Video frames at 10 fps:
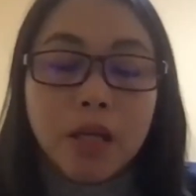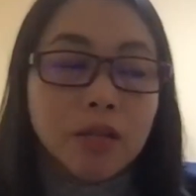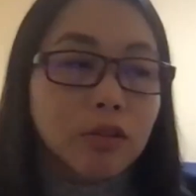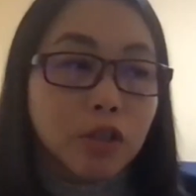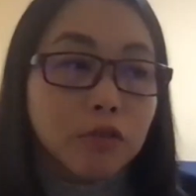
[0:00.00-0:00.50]

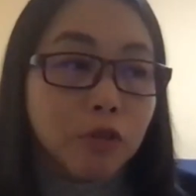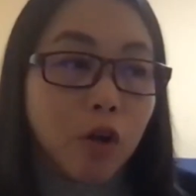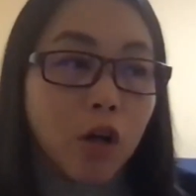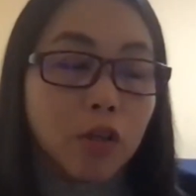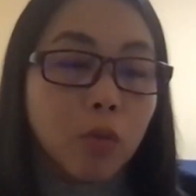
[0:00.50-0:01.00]

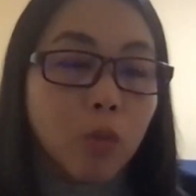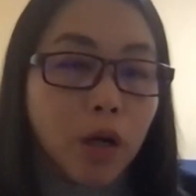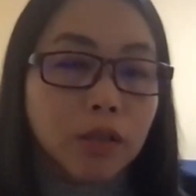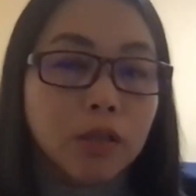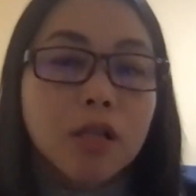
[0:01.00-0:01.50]
interferon
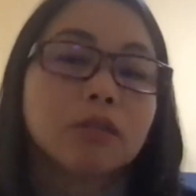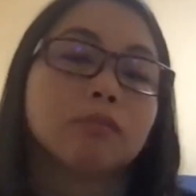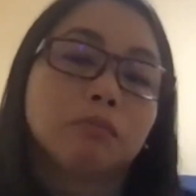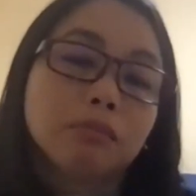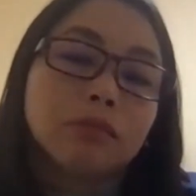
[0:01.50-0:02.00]
1.
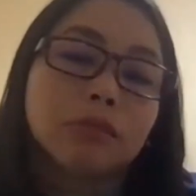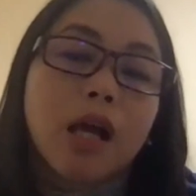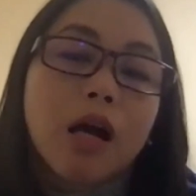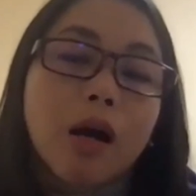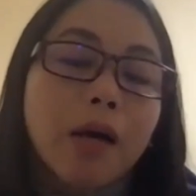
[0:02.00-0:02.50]

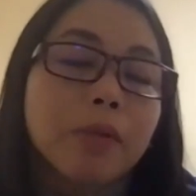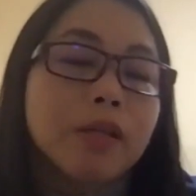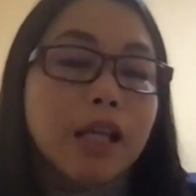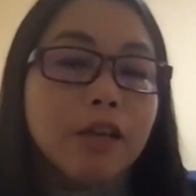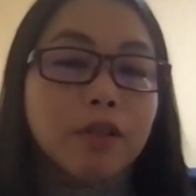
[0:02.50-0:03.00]
I
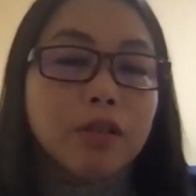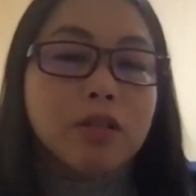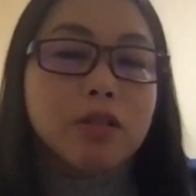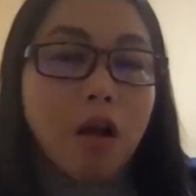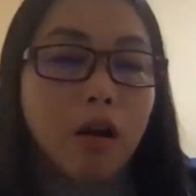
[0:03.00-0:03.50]
mean, even the
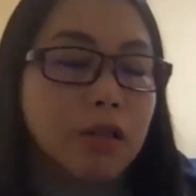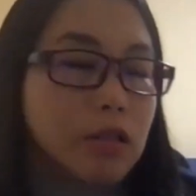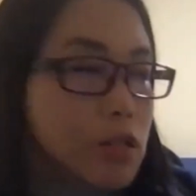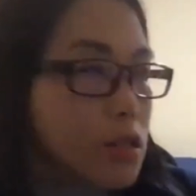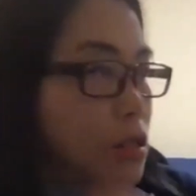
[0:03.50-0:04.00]

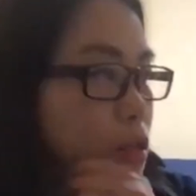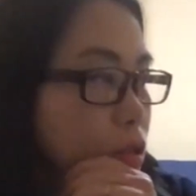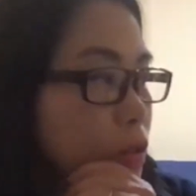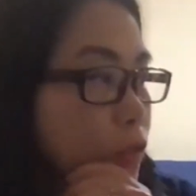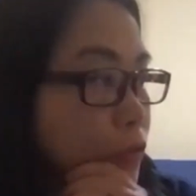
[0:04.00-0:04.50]
SARS
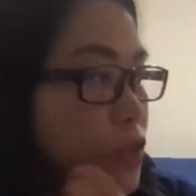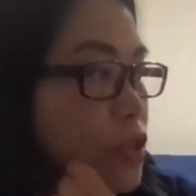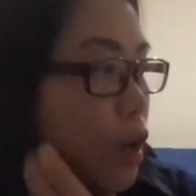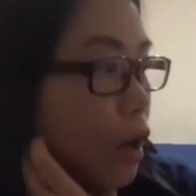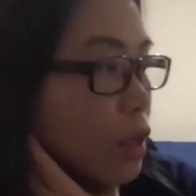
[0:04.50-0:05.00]
the
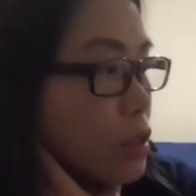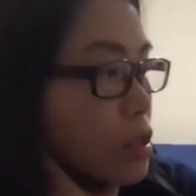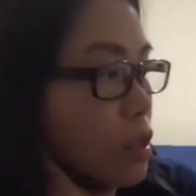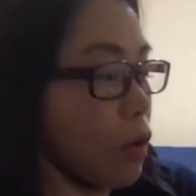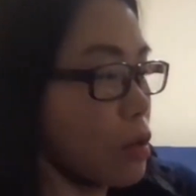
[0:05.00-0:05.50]
first
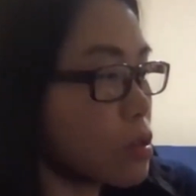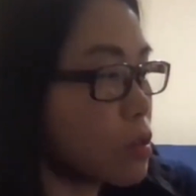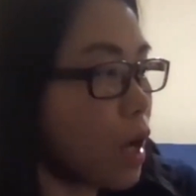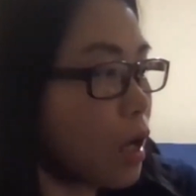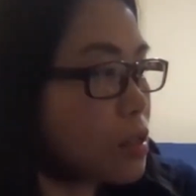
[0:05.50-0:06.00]
SARS also
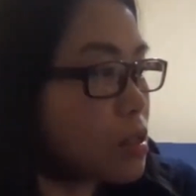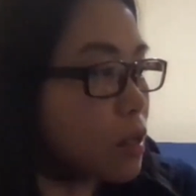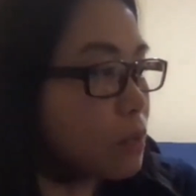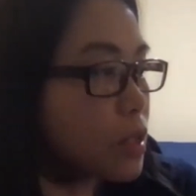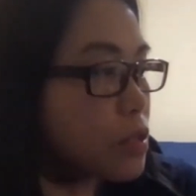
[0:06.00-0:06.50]
had
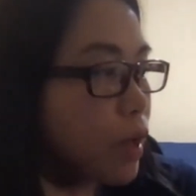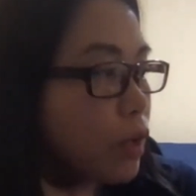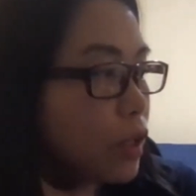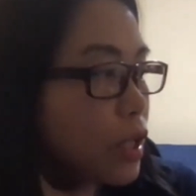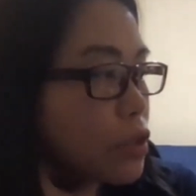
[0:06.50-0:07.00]
some
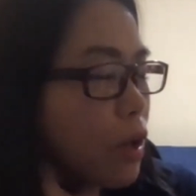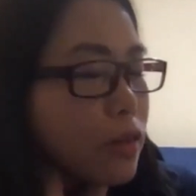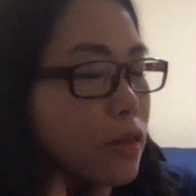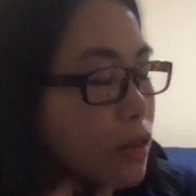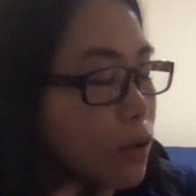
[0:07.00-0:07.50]
dysregulation. I
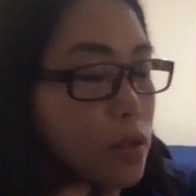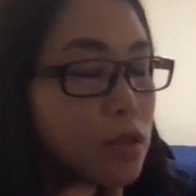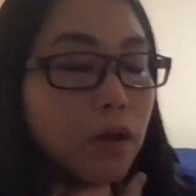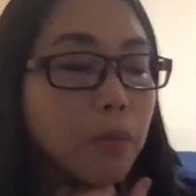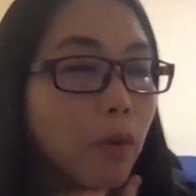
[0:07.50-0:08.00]
think there was
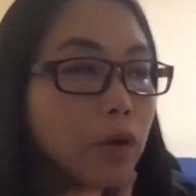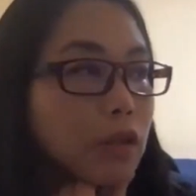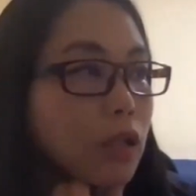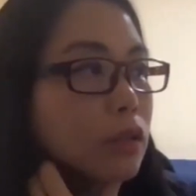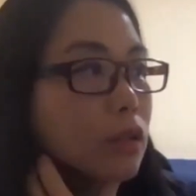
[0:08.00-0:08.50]
a report
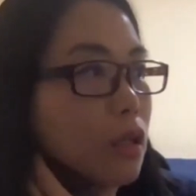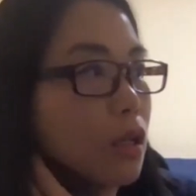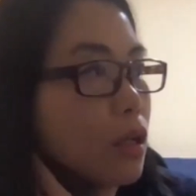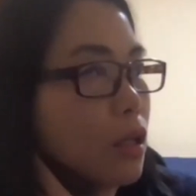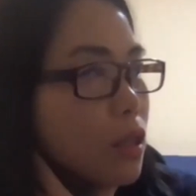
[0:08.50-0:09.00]
that
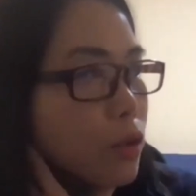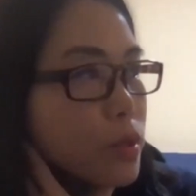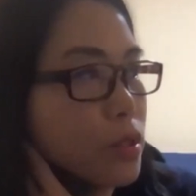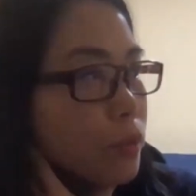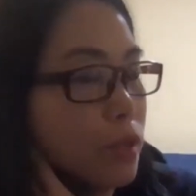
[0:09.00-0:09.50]
there
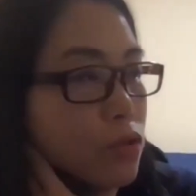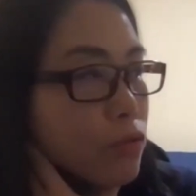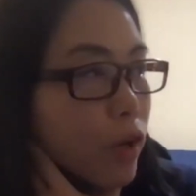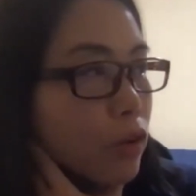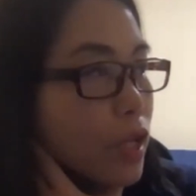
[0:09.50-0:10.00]
was some
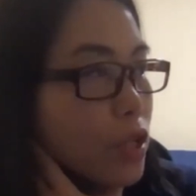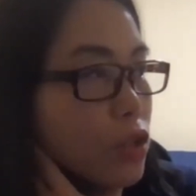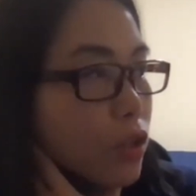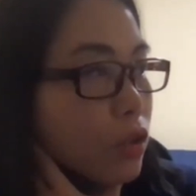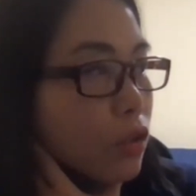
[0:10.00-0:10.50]

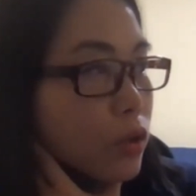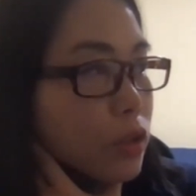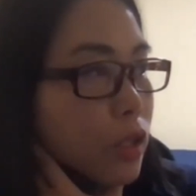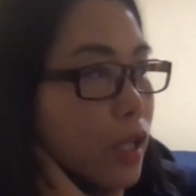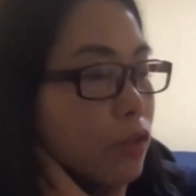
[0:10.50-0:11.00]
dysregulation or
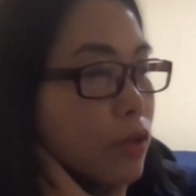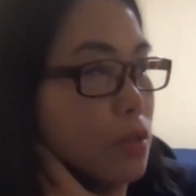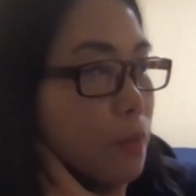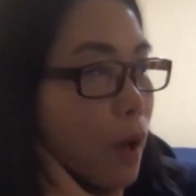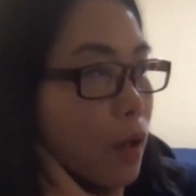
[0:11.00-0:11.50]
delayed
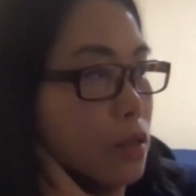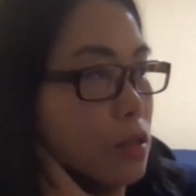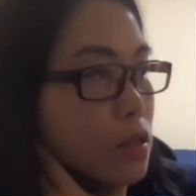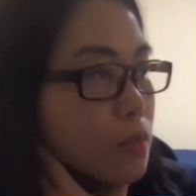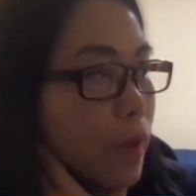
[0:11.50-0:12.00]

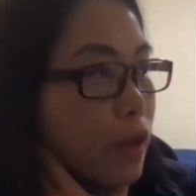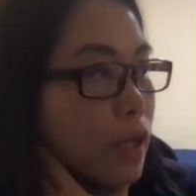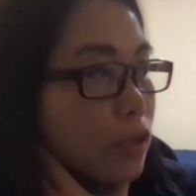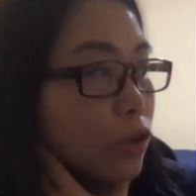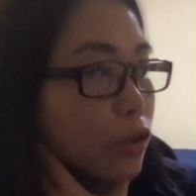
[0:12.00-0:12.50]
response by the
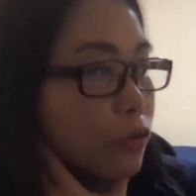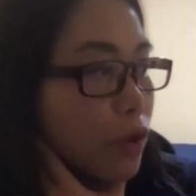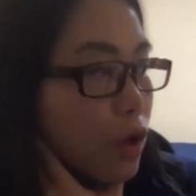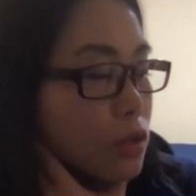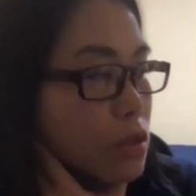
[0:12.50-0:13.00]

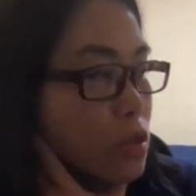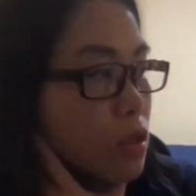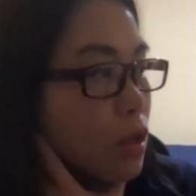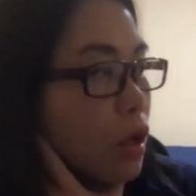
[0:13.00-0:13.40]
interferons.